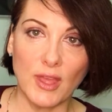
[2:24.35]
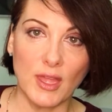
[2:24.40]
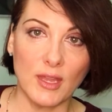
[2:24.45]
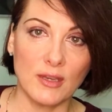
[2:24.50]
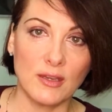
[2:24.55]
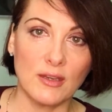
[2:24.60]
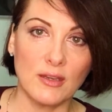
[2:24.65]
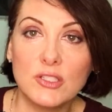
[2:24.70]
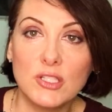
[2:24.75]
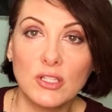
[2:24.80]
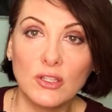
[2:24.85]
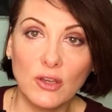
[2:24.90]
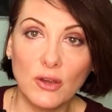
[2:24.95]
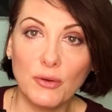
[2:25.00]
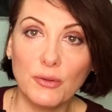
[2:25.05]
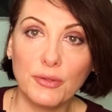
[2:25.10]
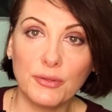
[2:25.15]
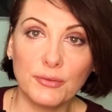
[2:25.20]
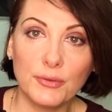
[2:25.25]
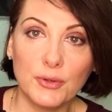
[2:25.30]
And to
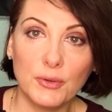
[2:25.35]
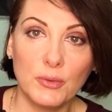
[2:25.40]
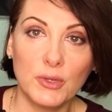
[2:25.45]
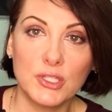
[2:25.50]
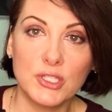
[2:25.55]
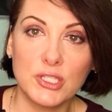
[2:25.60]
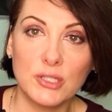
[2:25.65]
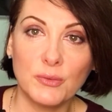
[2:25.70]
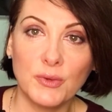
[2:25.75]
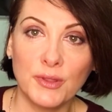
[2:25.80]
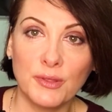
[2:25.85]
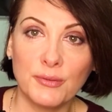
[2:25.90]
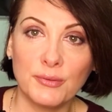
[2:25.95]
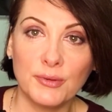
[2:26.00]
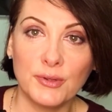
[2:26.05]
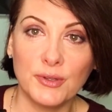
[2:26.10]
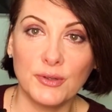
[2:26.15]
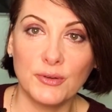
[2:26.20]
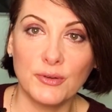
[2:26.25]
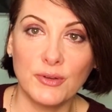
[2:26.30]
go through what she went
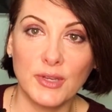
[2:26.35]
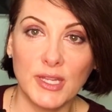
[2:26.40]
through